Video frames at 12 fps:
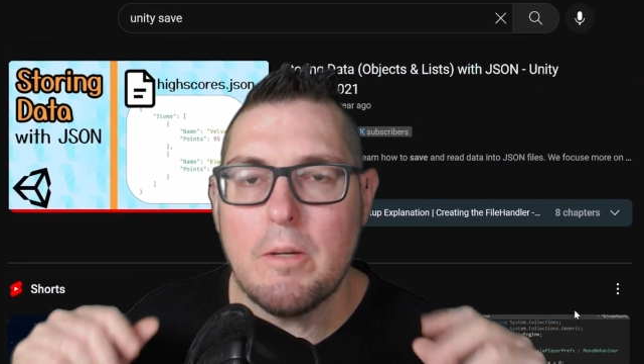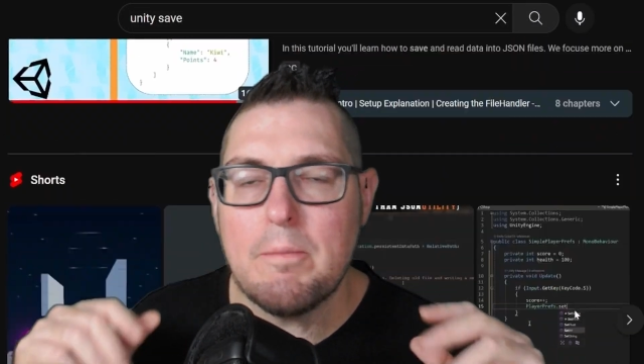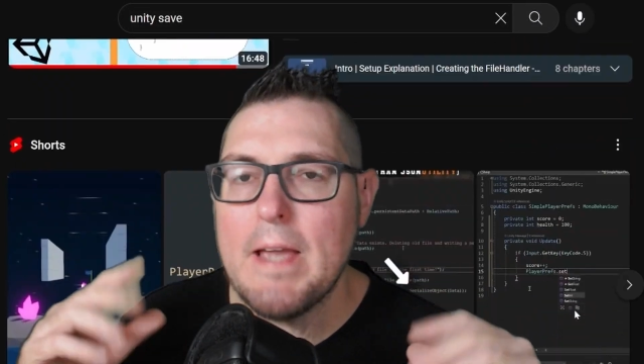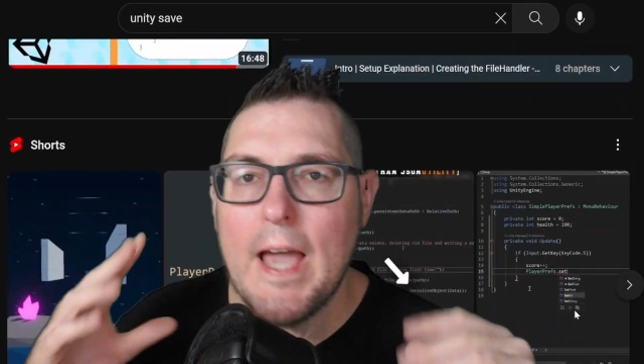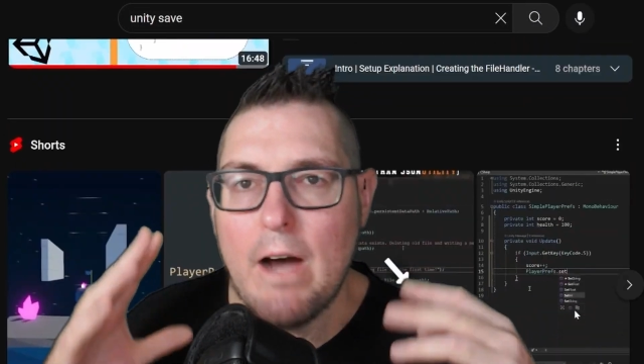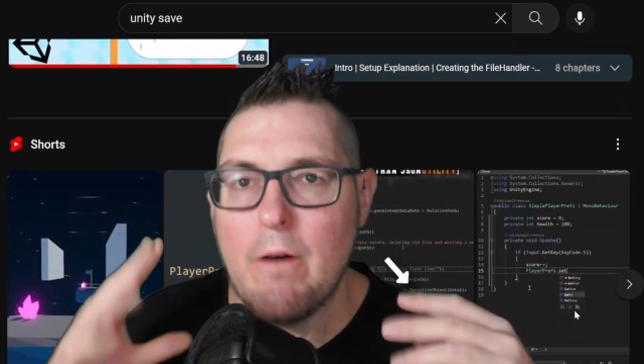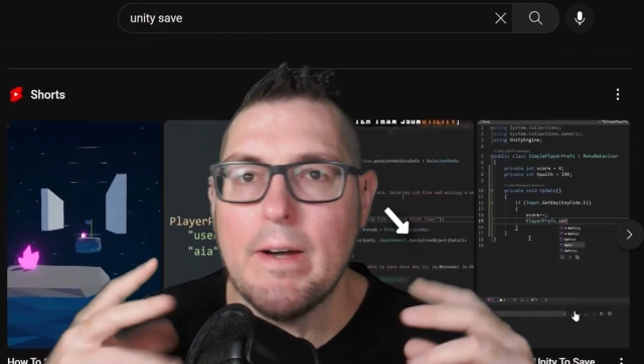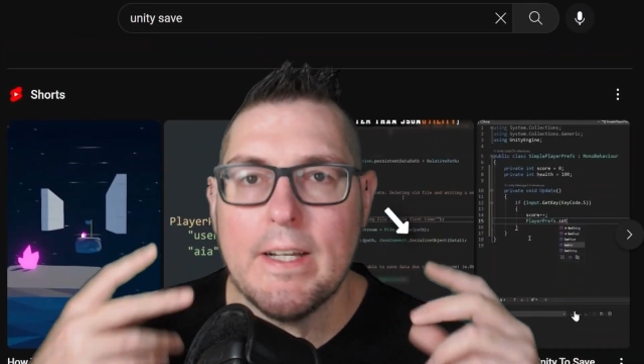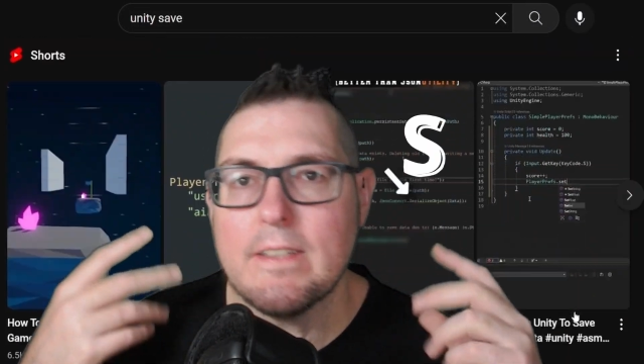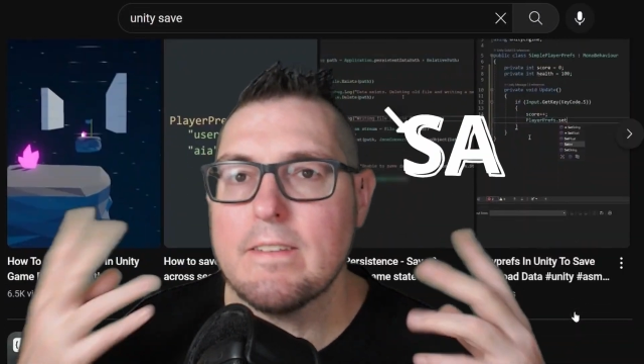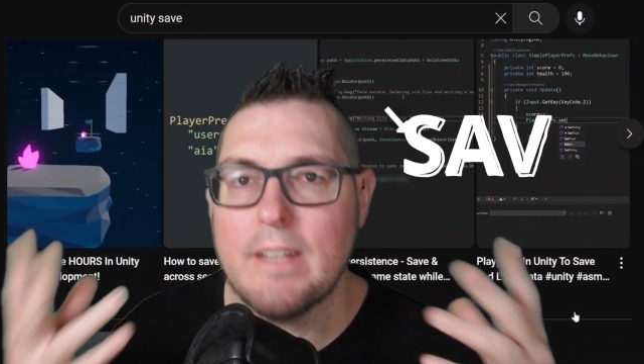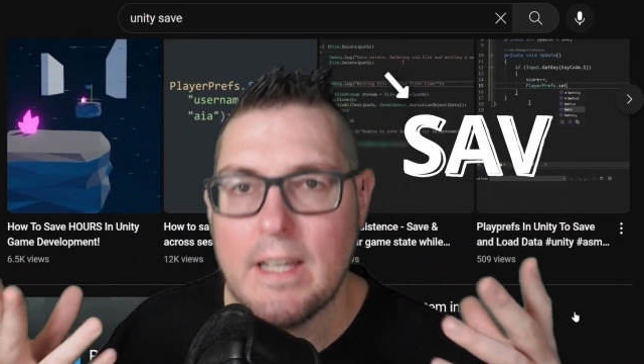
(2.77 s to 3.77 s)
me how I
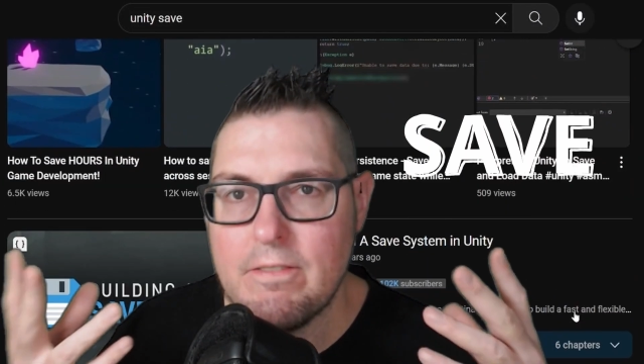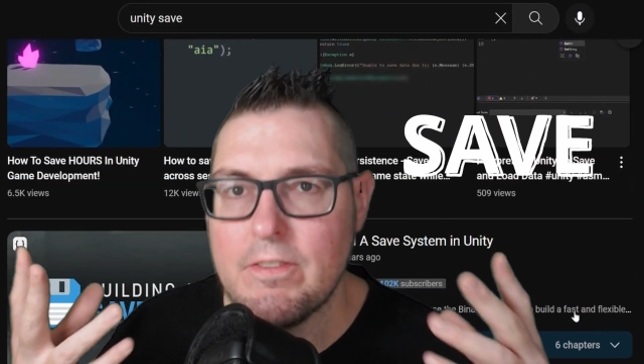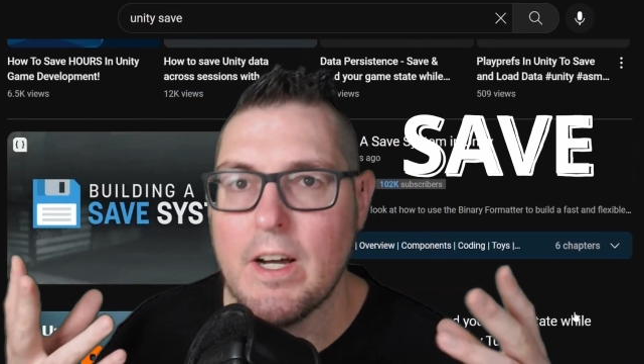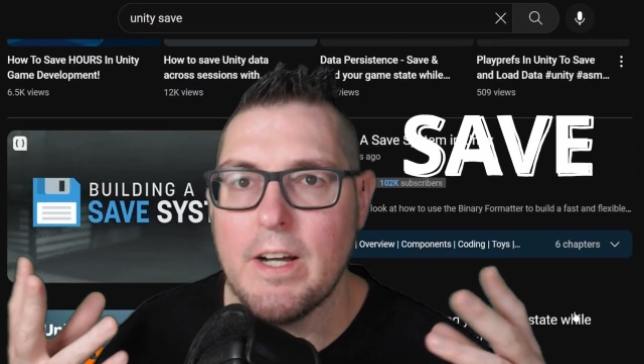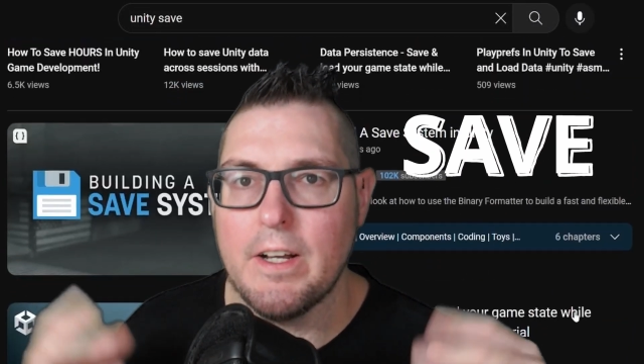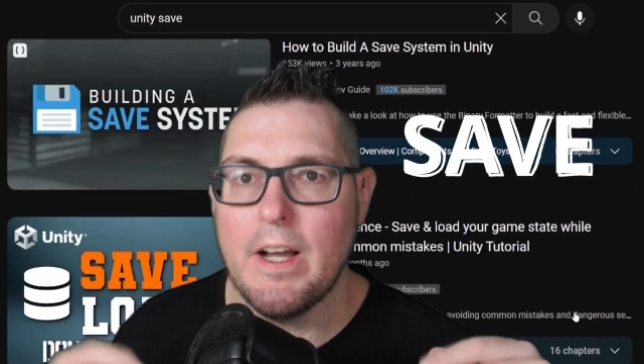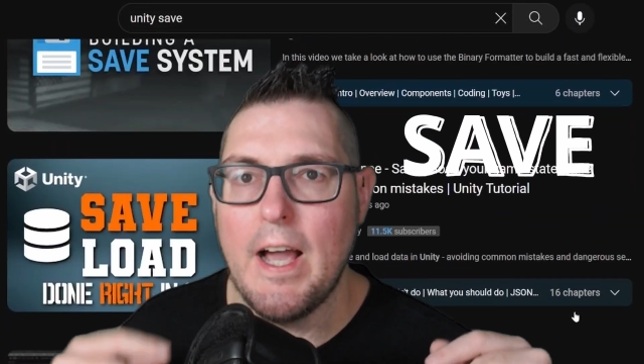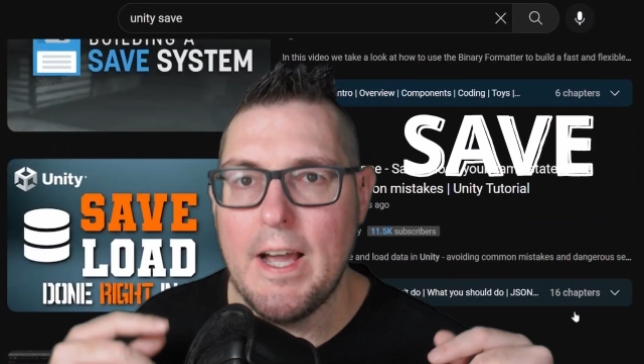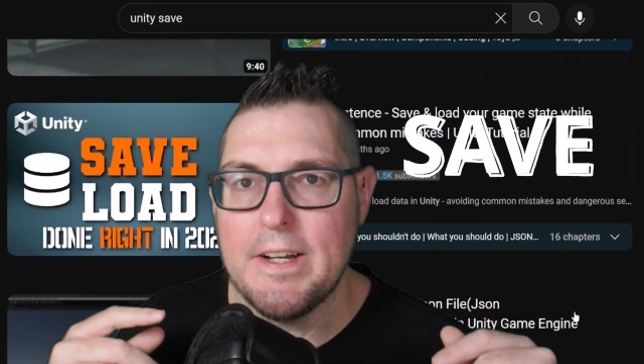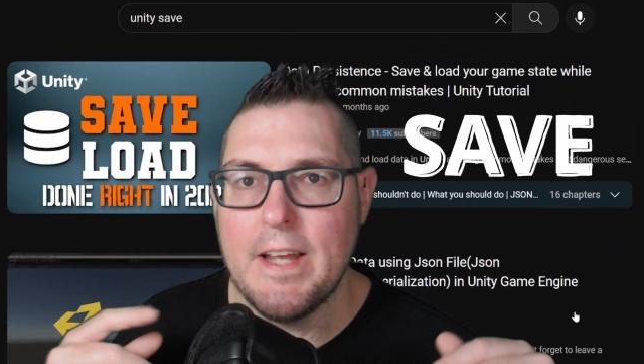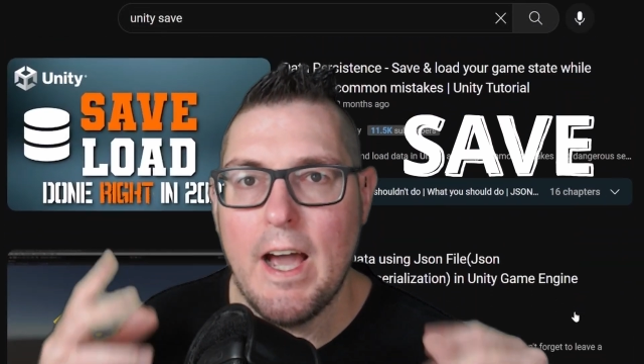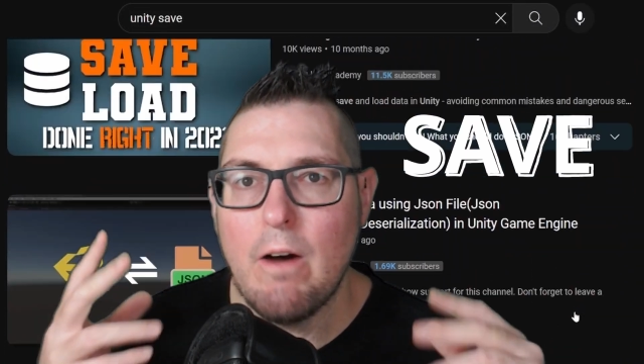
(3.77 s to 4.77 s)
can save data
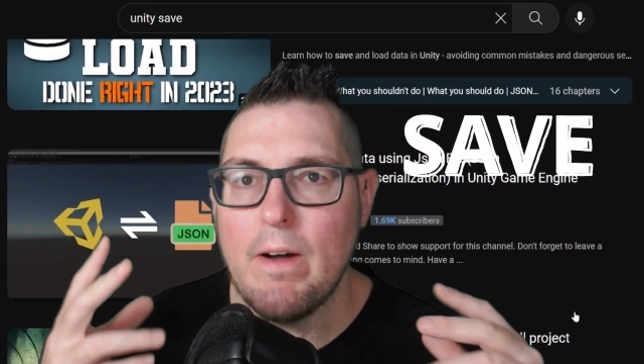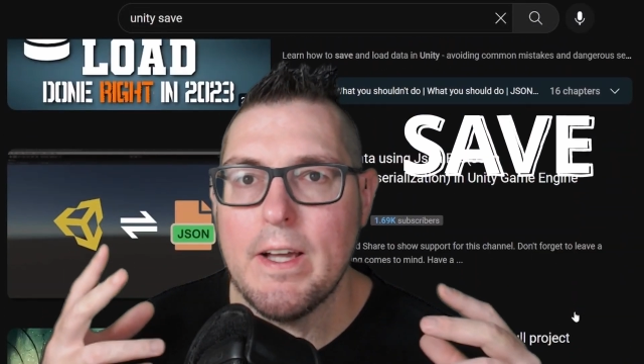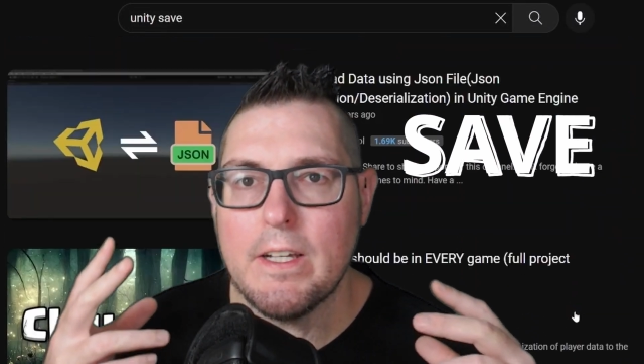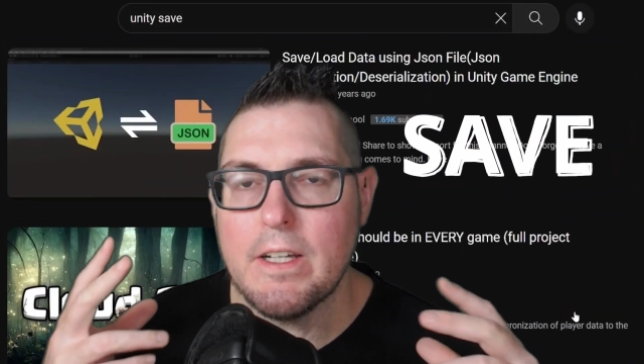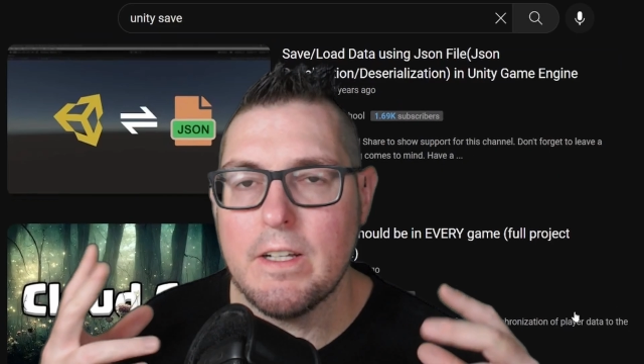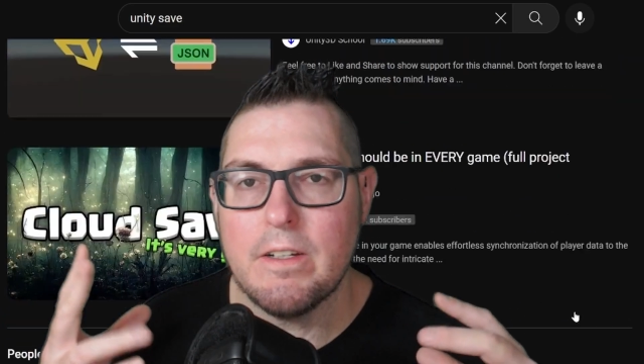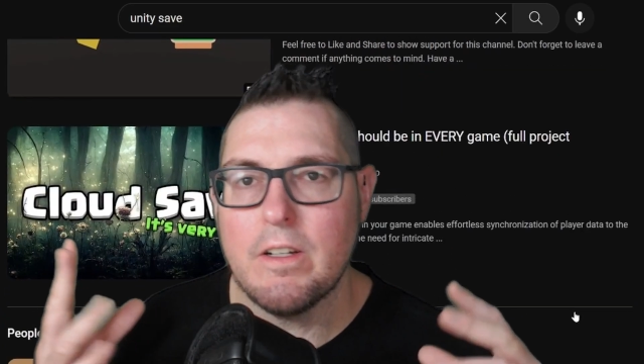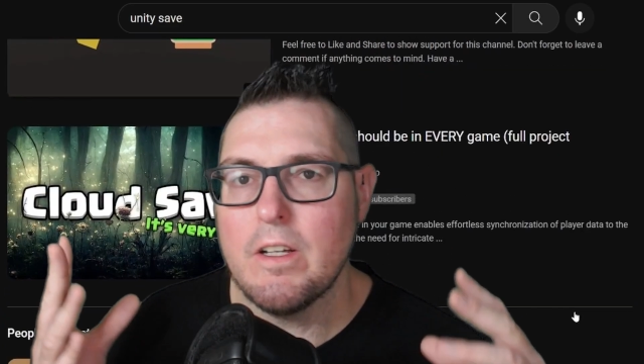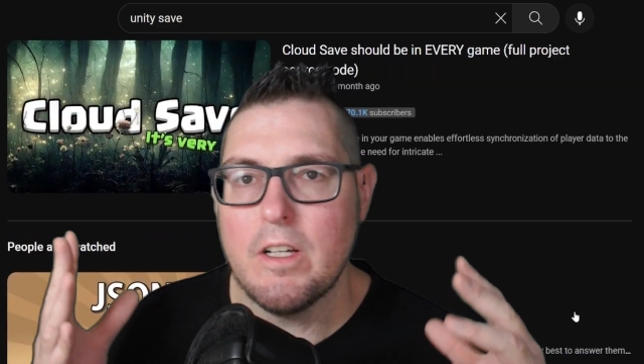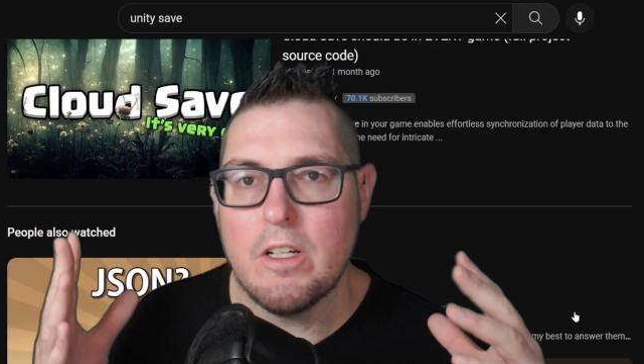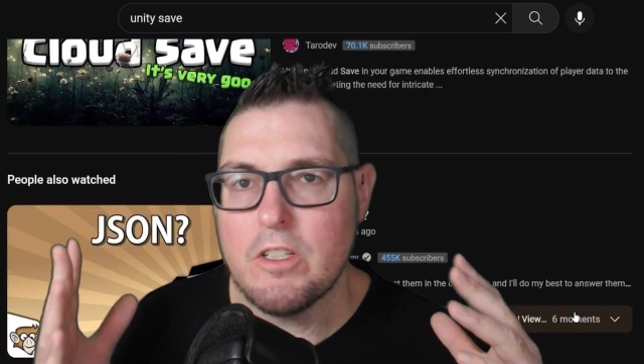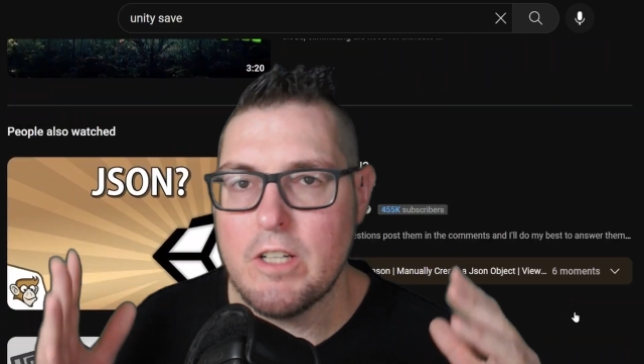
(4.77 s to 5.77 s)
and how I can
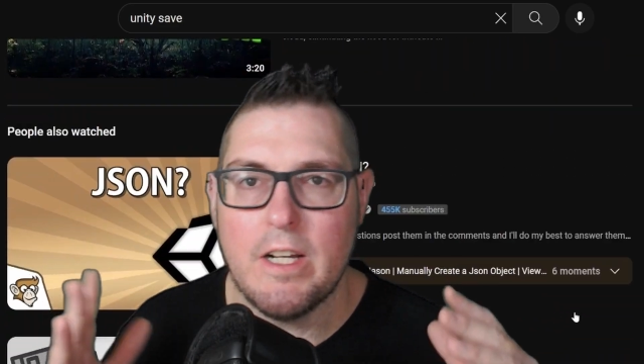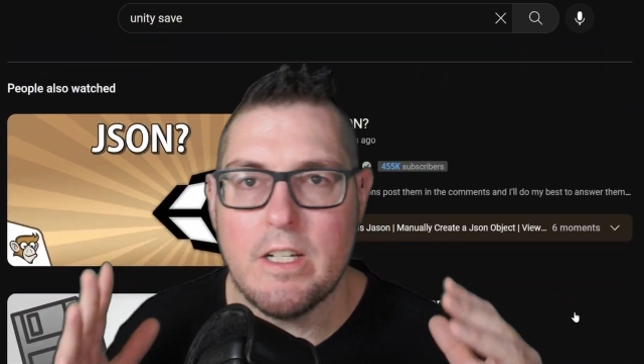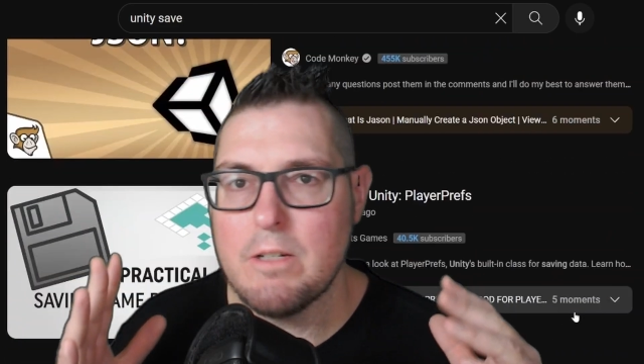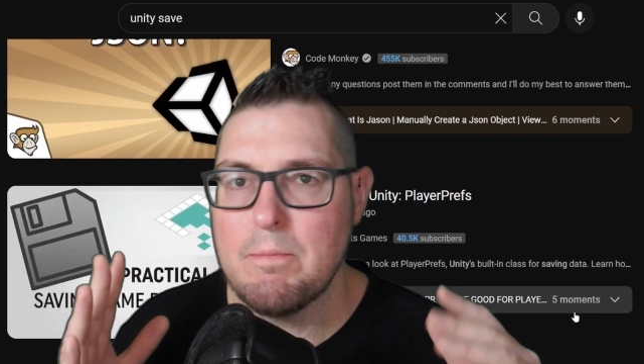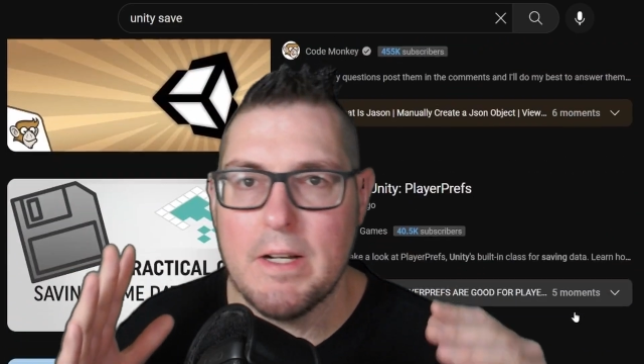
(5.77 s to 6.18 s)
change my